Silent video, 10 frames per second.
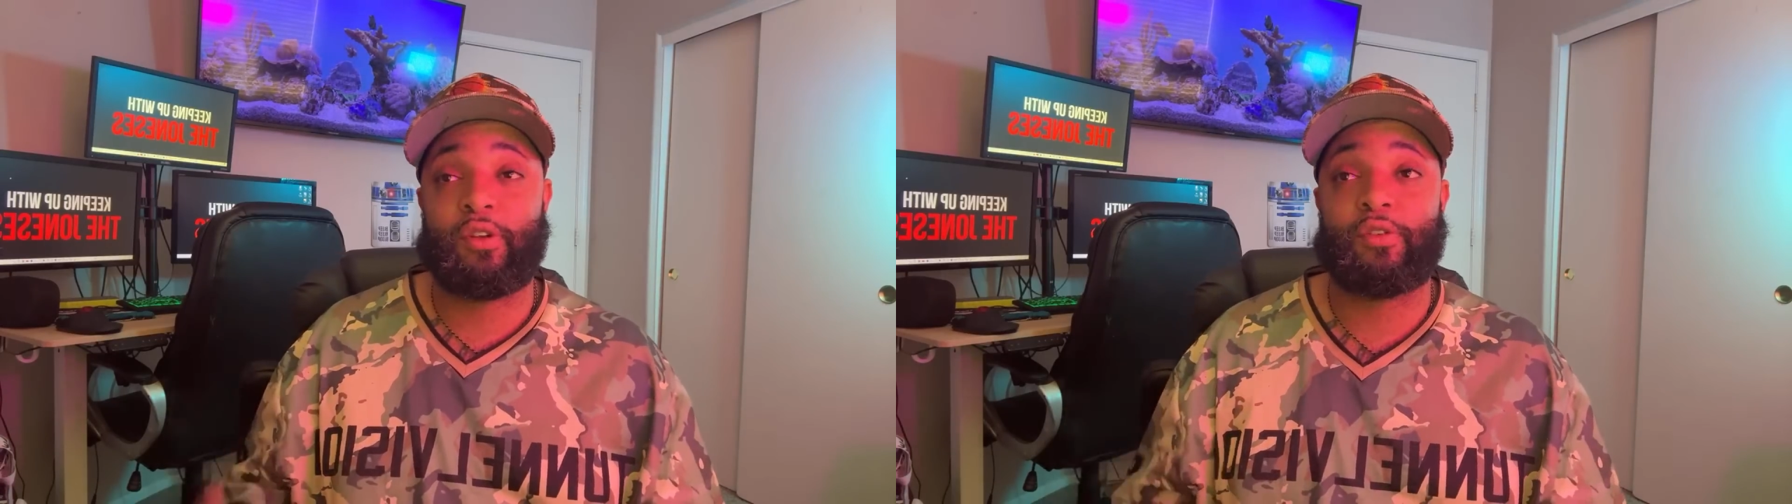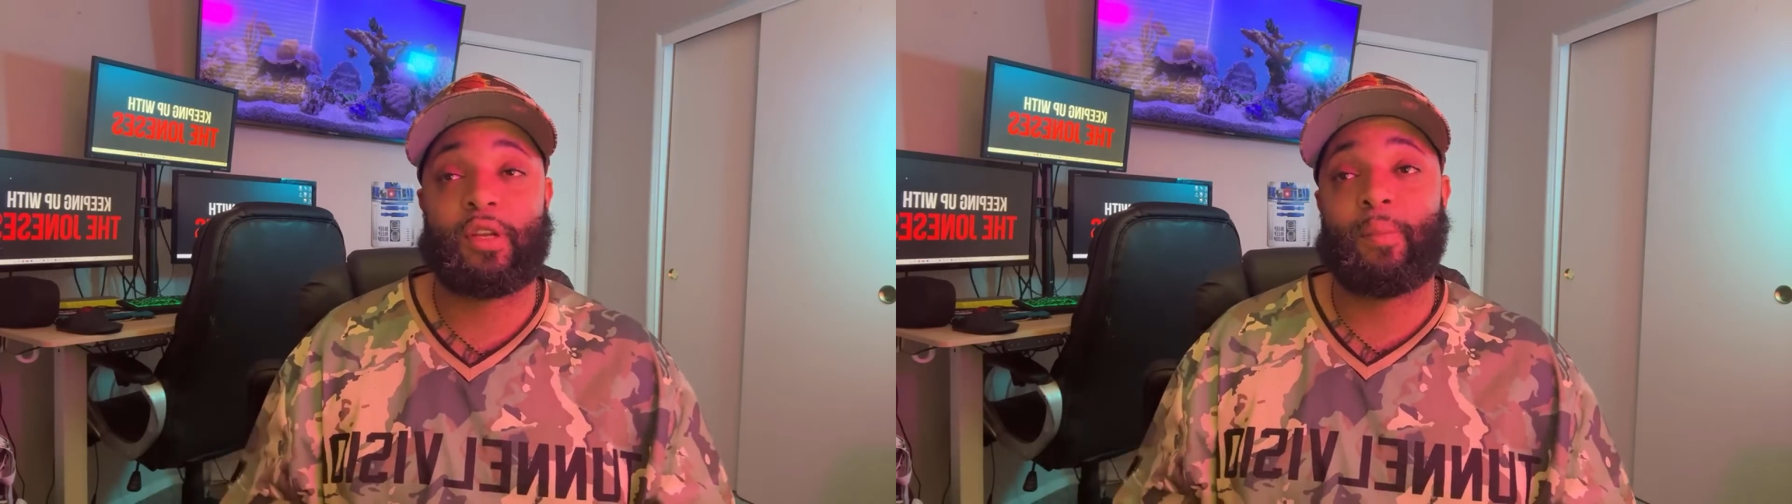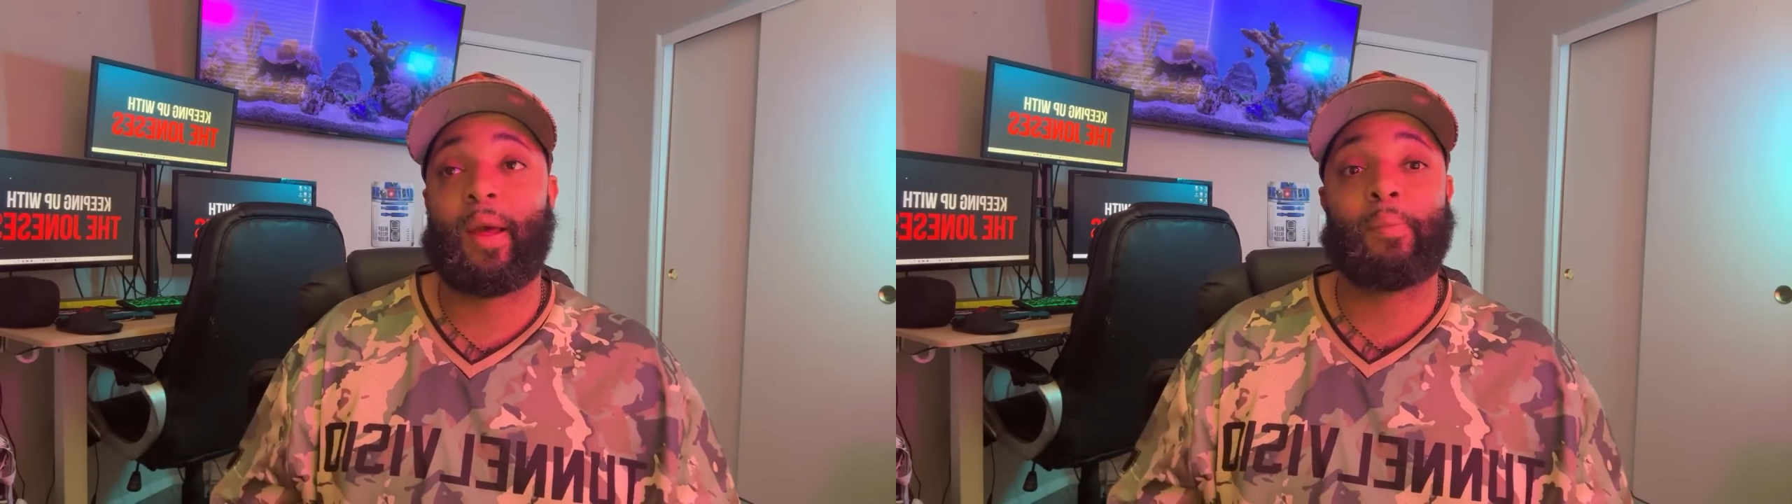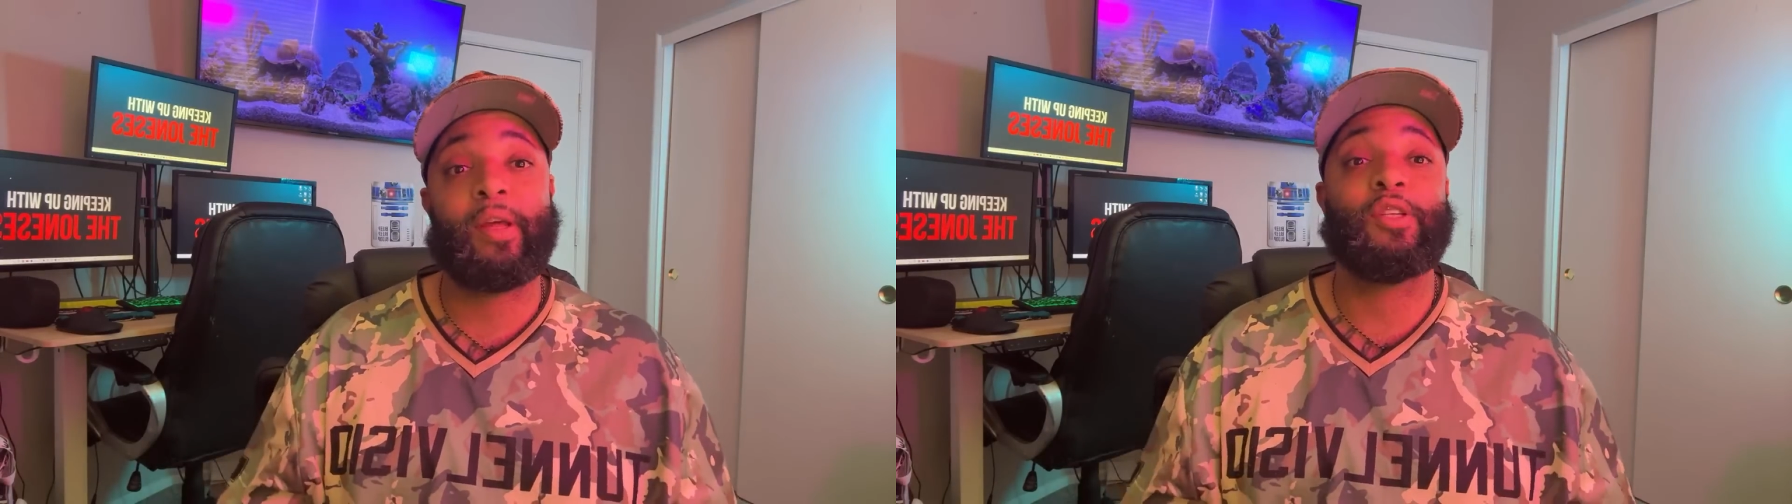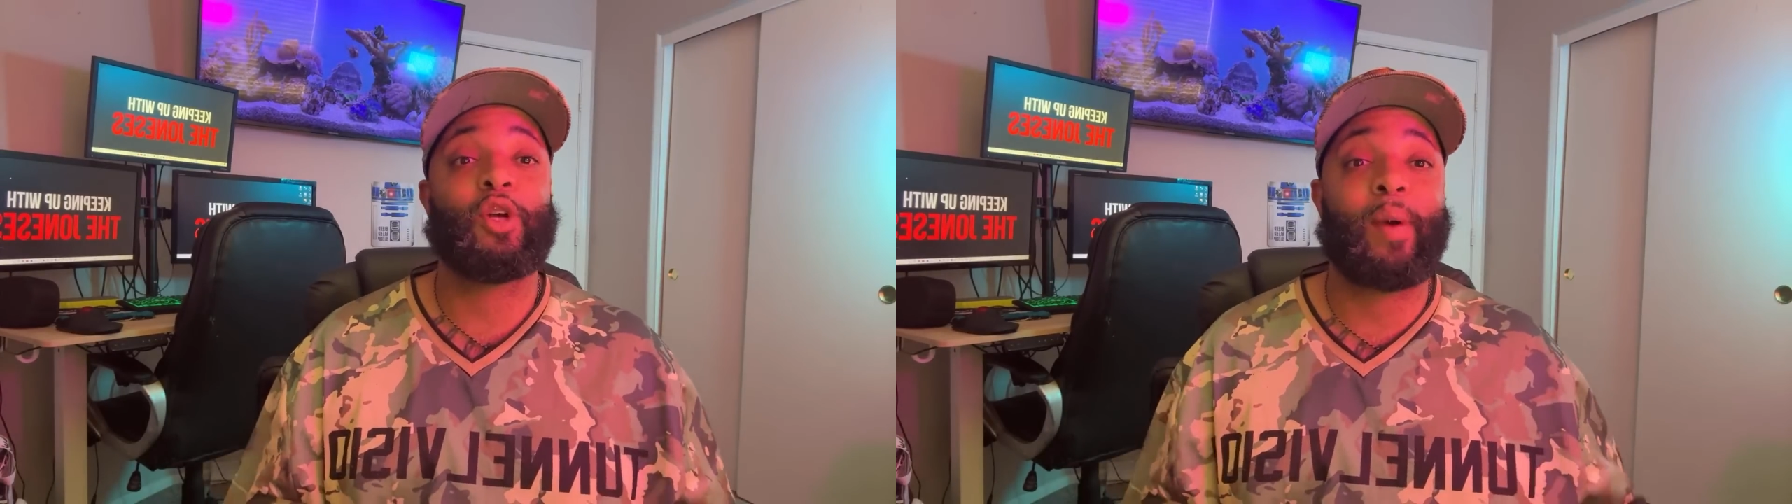And I'm like, please
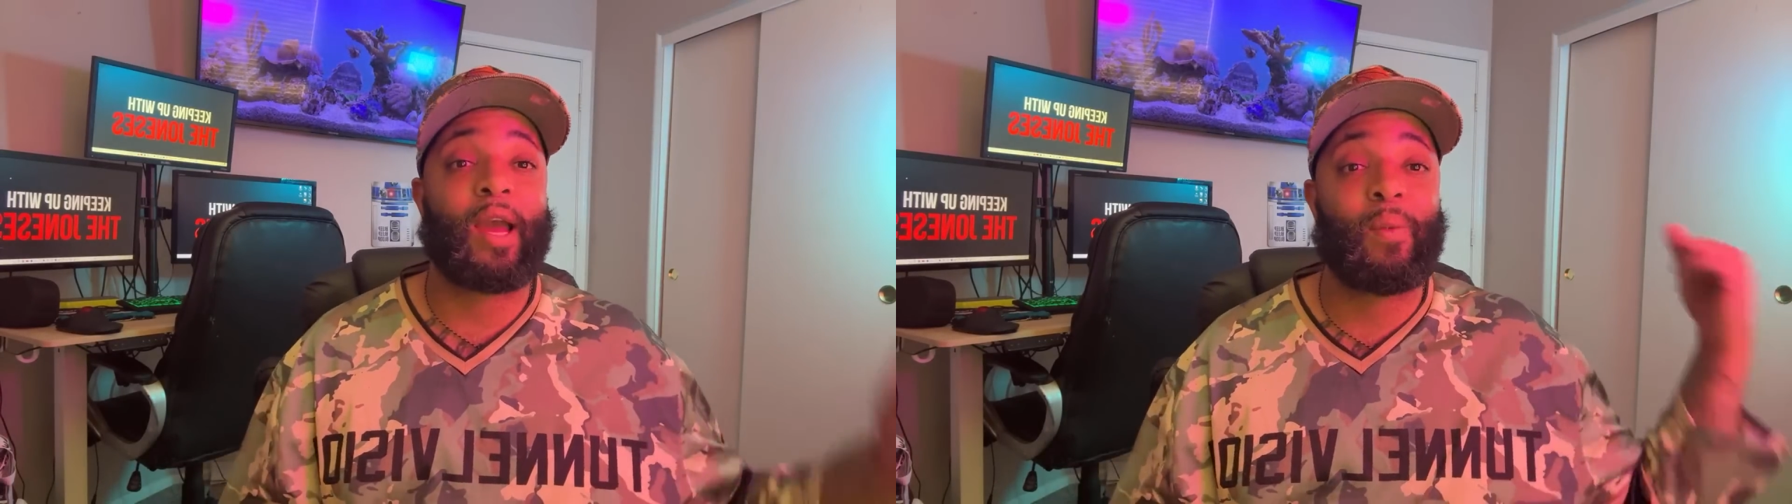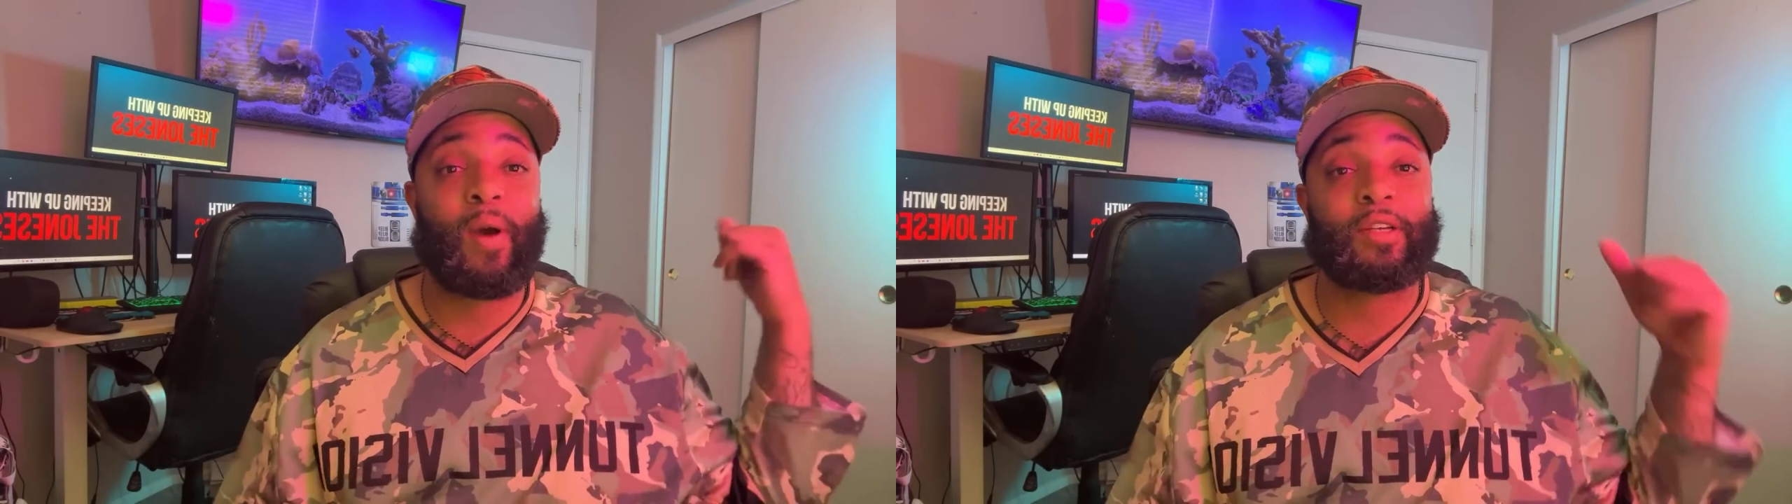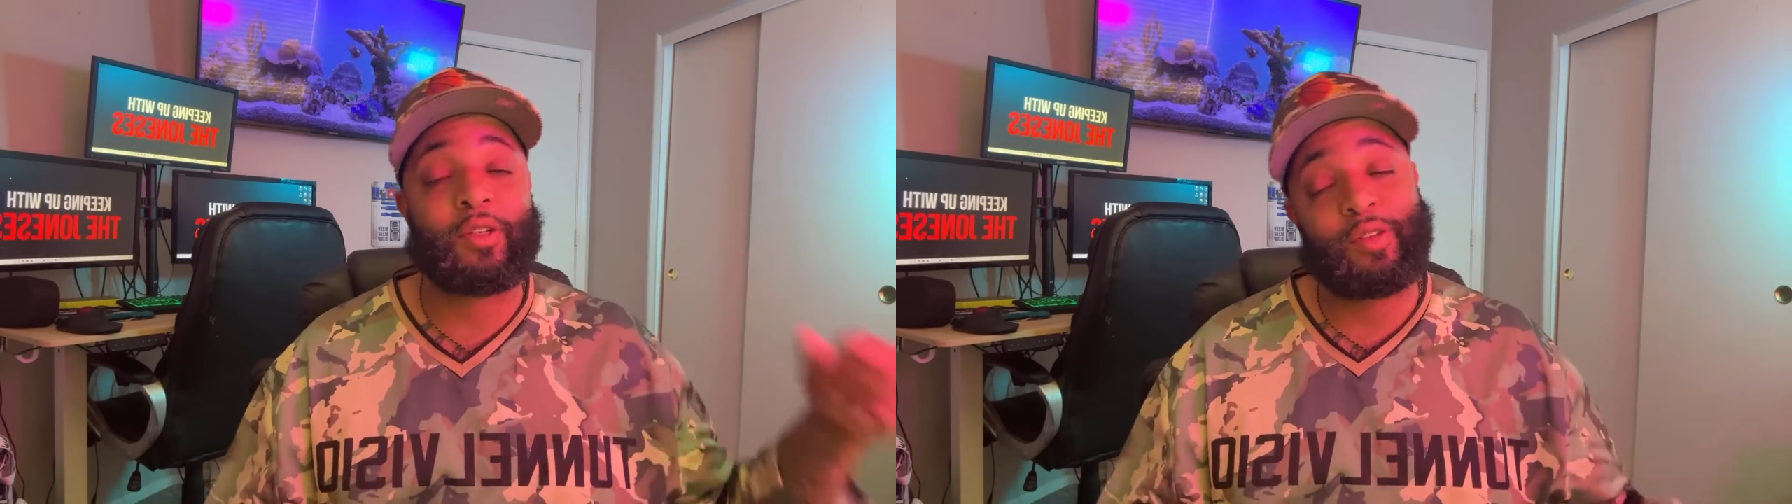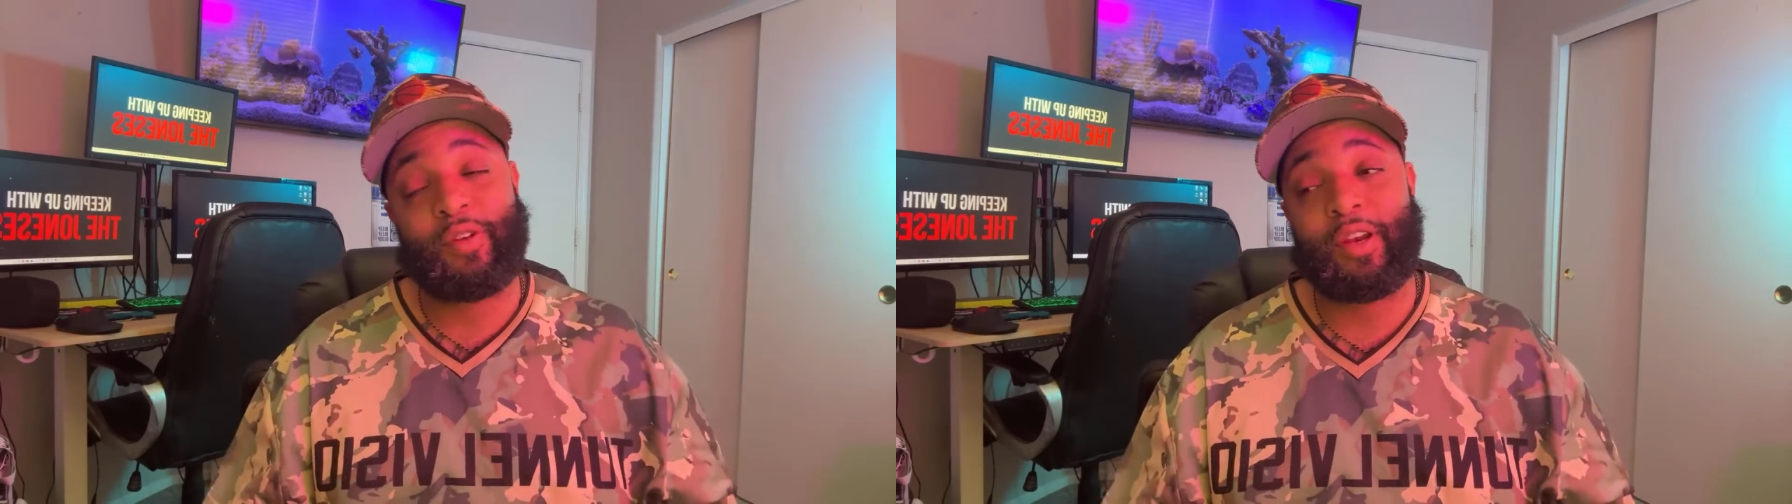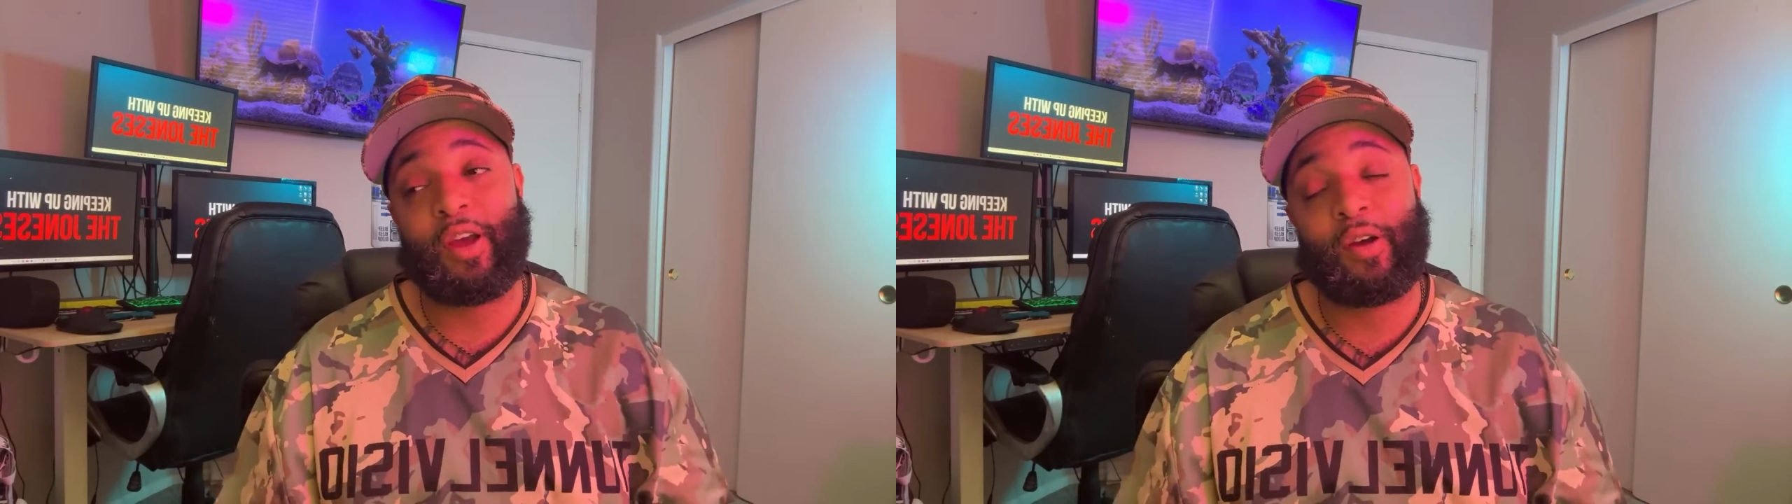go back and watch those
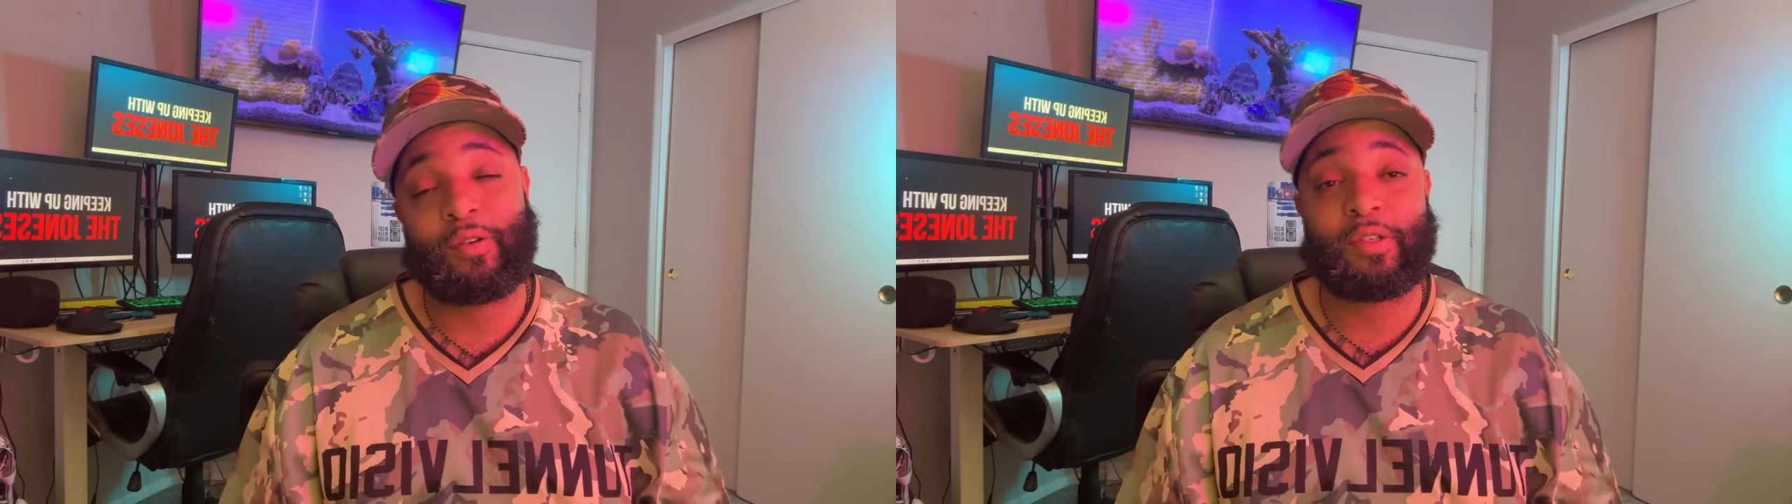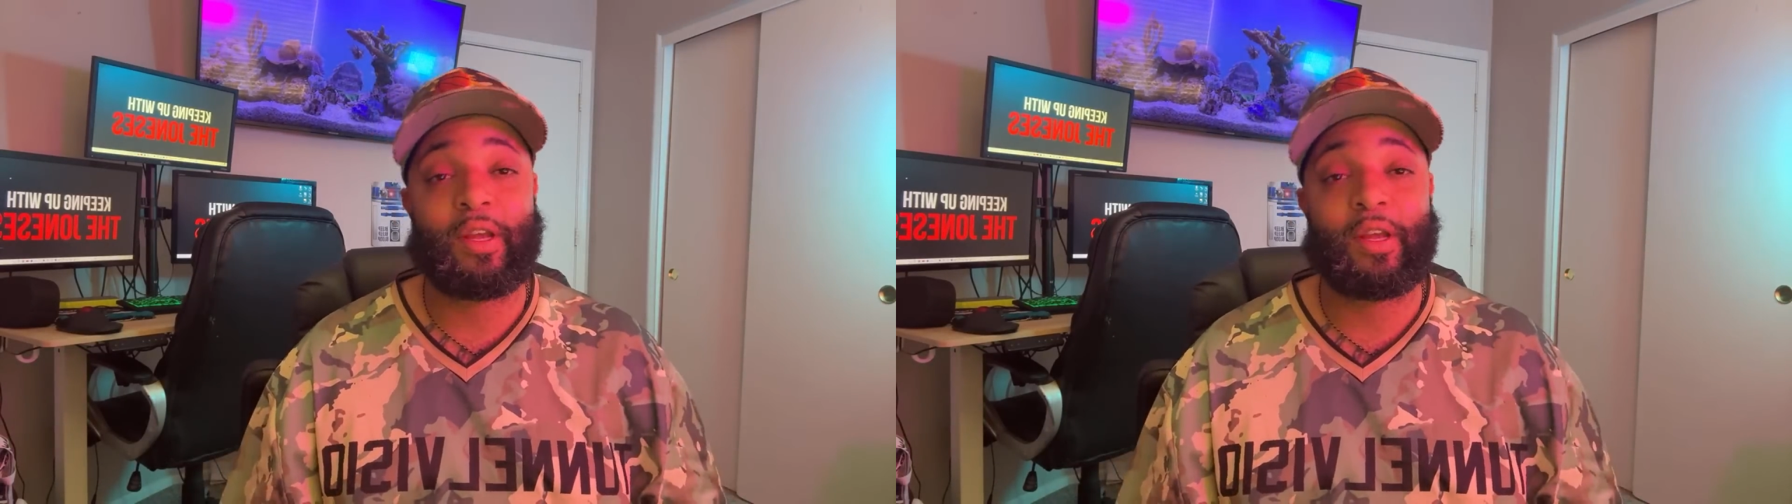videos.